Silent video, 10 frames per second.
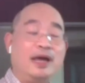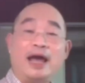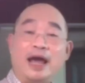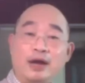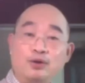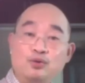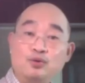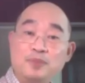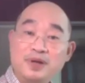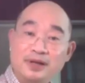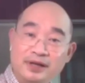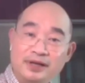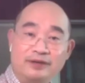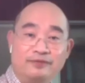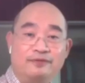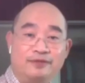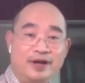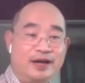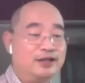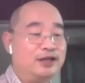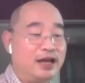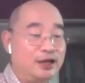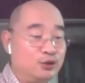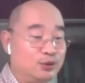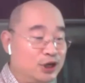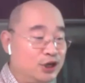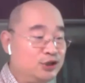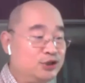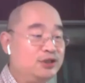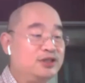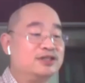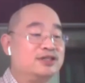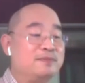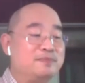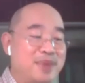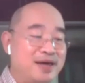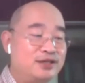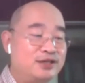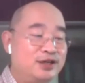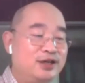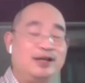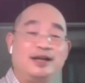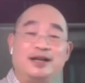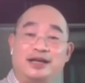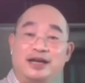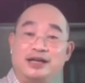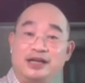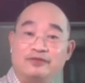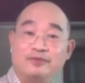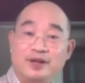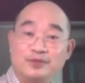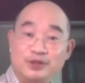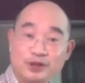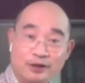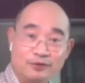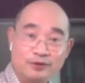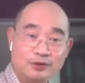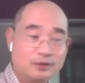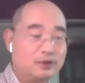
and who believe that education is the best thing that they can give themselves,